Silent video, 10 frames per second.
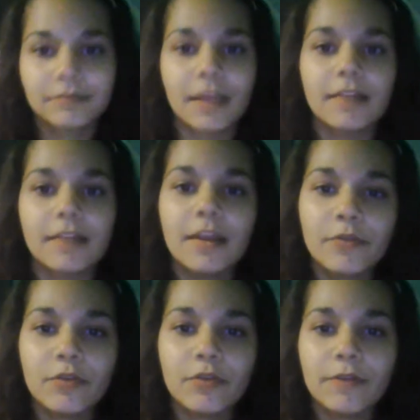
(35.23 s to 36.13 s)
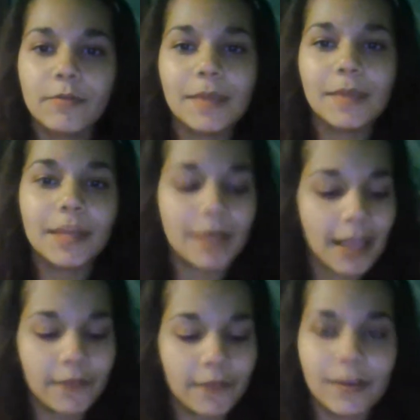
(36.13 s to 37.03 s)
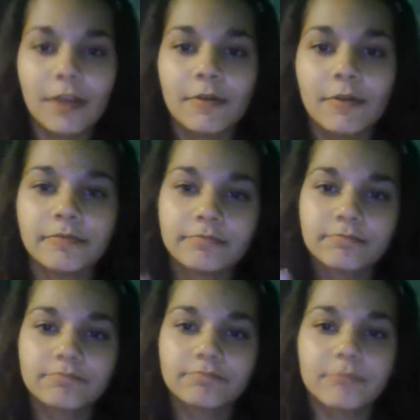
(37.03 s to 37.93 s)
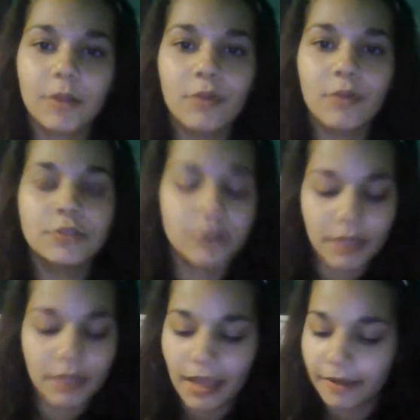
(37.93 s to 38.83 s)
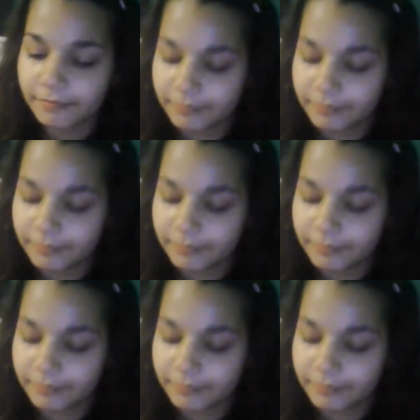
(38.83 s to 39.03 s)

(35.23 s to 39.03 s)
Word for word: I said I was gonna read from the beginning of my last video, and I'll hold true to that.